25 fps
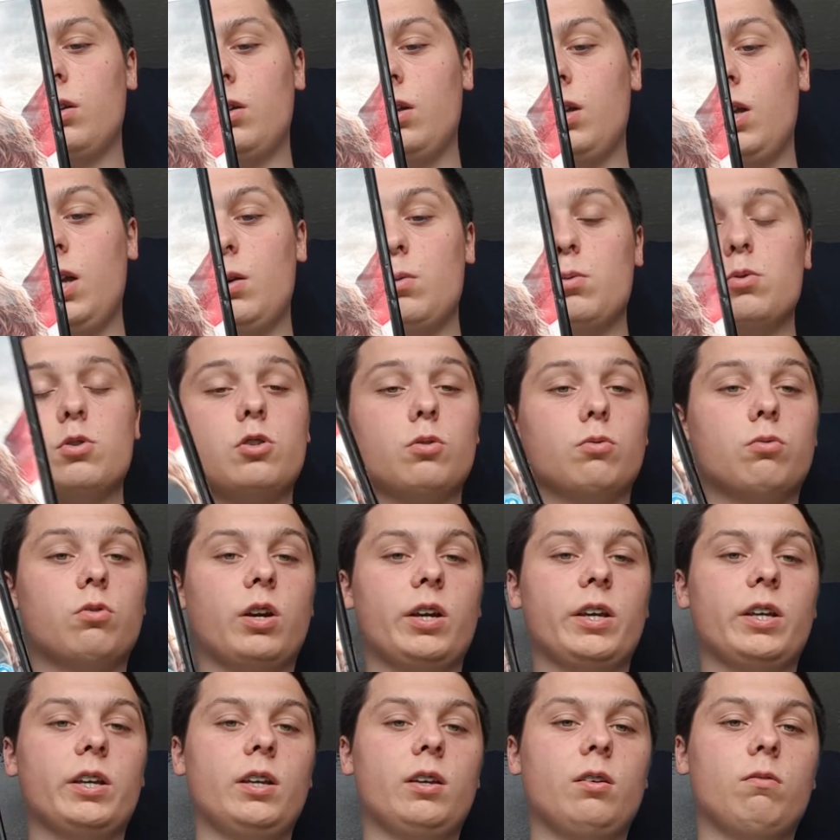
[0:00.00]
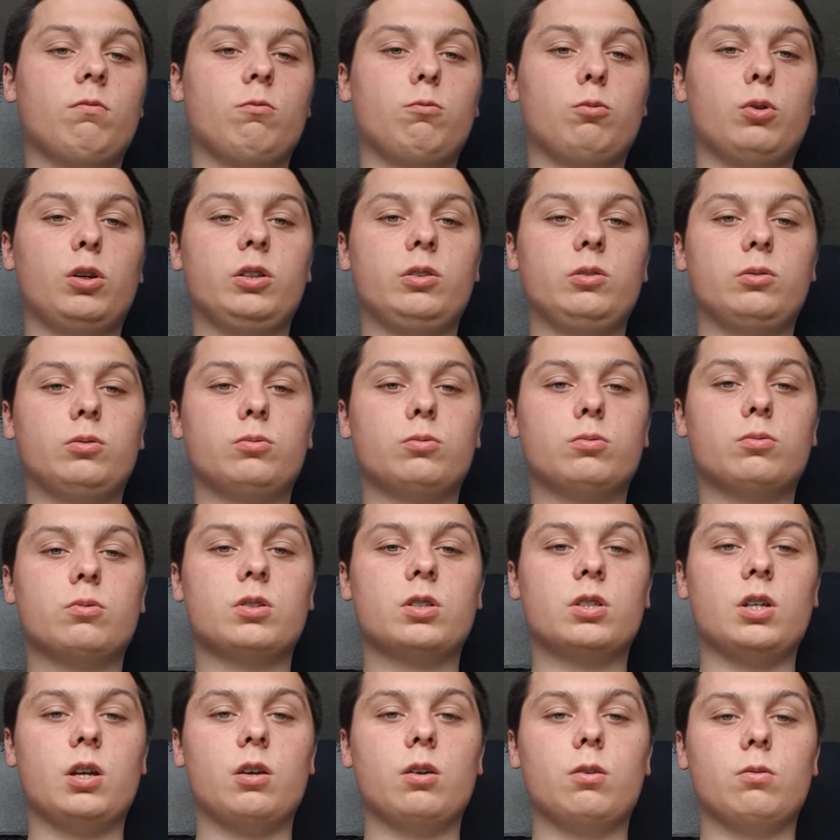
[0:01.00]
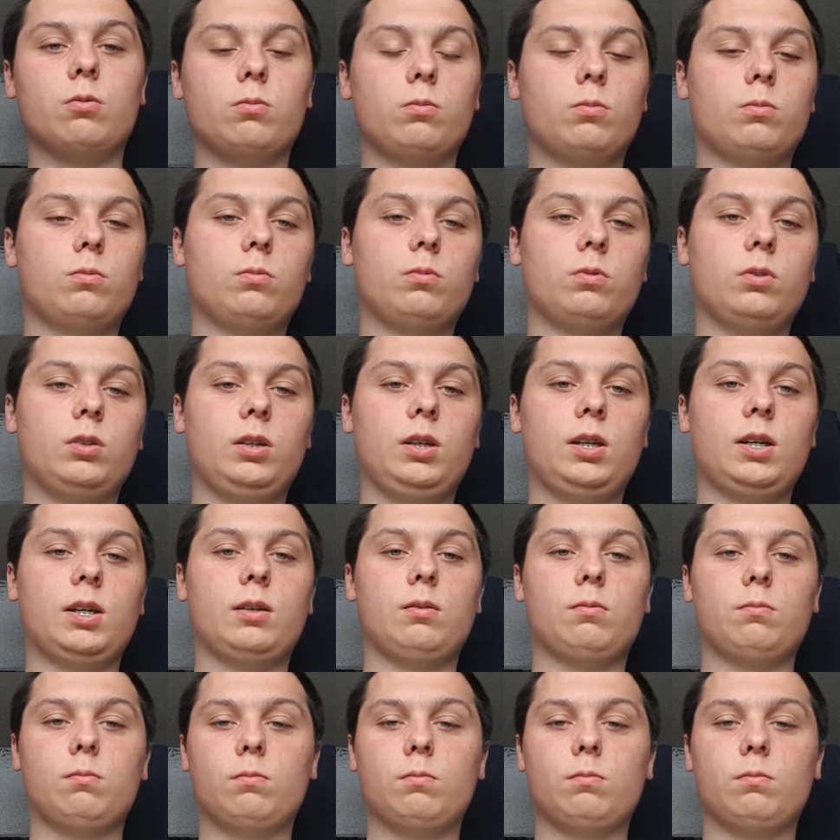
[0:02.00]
it was alright all in all. So yeah.